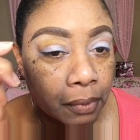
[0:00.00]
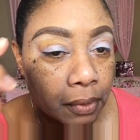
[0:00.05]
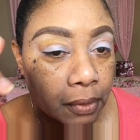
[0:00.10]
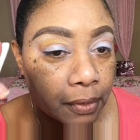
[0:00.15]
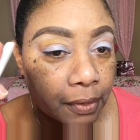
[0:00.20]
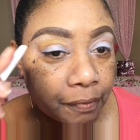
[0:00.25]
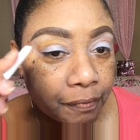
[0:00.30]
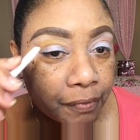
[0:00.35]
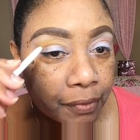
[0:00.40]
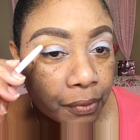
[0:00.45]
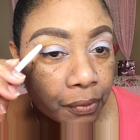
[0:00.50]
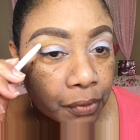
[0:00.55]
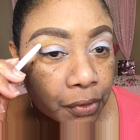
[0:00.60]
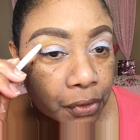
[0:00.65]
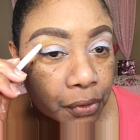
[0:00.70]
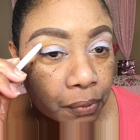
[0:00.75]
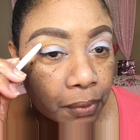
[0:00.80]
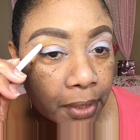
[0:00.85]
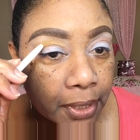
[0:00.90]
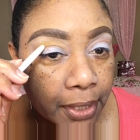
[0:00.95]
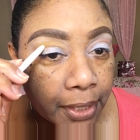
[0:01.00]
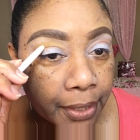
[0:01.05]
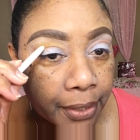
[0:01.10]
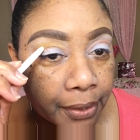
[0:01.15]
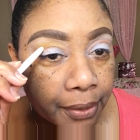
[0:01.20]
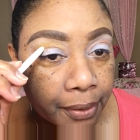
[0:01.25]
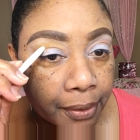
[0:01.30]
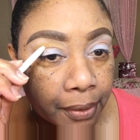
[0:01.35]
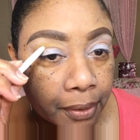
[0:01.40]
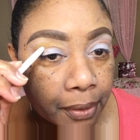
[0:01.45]
The fold is right
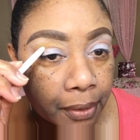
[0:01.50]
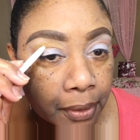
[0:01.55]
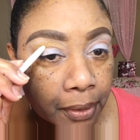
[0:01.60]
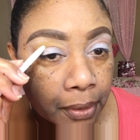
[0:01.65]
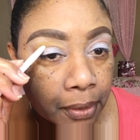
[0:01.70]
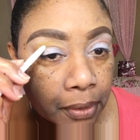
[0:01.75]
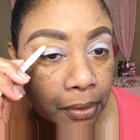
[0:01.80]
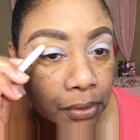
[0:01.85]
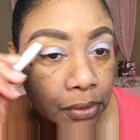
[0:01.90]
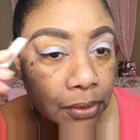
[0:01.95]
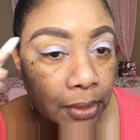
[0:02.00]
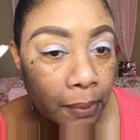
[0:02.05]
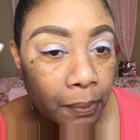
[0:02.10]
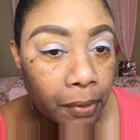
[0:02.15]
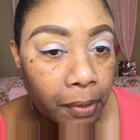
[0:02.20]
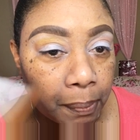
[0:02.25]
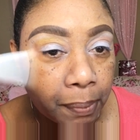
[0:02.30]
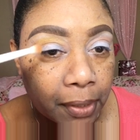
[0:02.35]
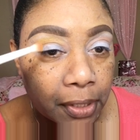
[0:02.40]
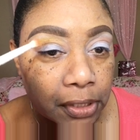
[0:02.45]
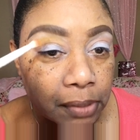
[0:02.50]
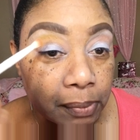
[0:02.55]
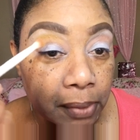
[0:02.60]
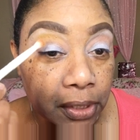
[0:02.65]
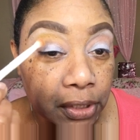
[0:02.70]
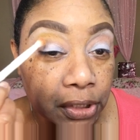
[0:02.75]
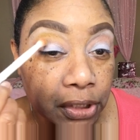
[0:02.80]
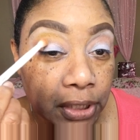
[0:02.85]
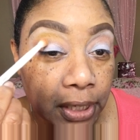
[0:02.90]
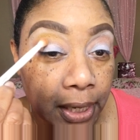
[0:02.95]
here, so I want to place my
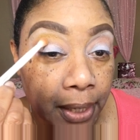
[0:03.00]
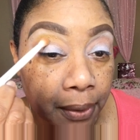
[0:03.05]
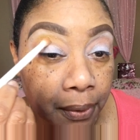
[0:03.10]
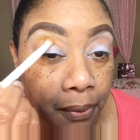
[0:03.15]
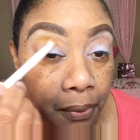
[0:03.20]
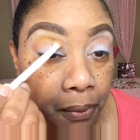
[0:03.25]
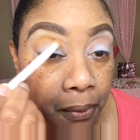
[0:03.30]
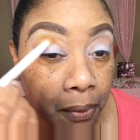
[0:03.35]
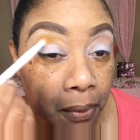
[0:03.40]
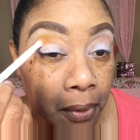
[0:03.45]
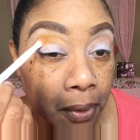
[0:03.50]
shadow